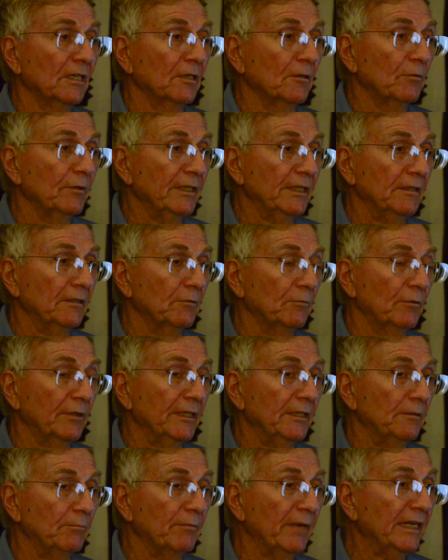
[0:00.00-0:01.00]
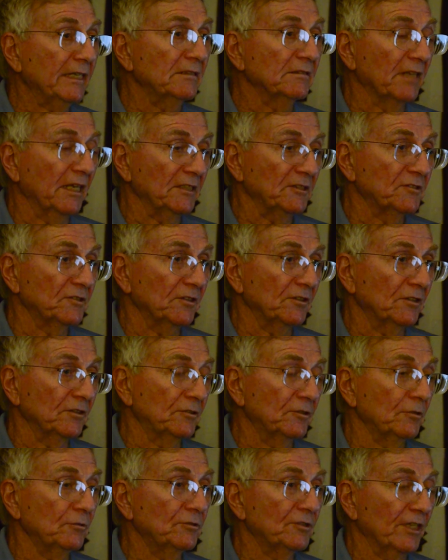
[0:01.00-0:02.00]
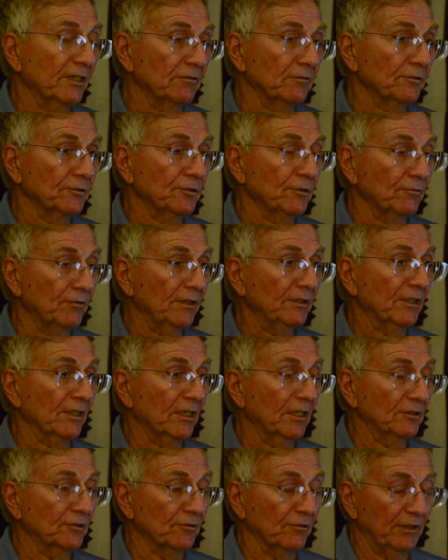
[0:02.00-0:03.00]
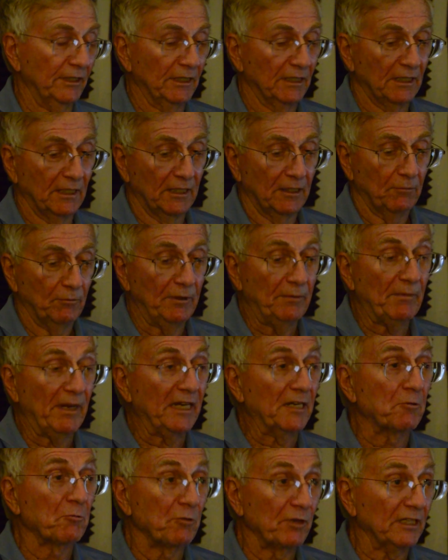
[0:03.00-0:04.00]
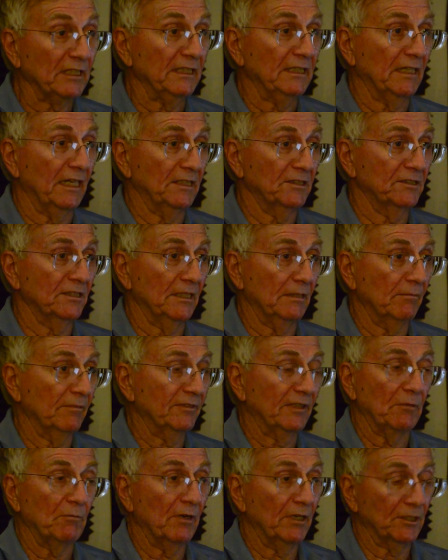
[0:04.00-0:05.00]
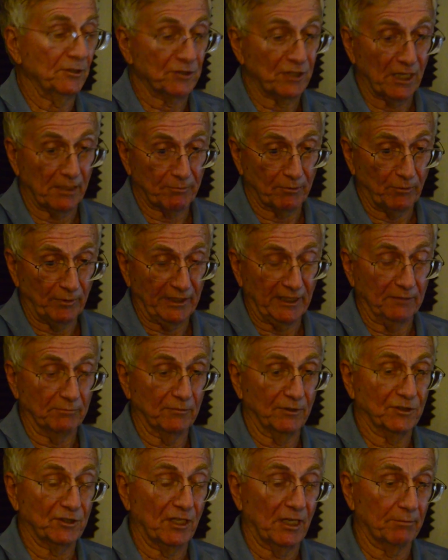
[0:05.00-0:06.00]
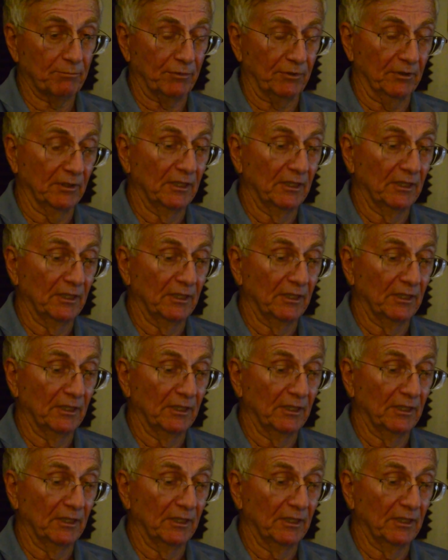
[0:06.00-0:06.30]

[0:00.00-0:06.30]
We make nice to the two generals who run the country. We make really nice to them. If they want a chopper, we give them a chopper.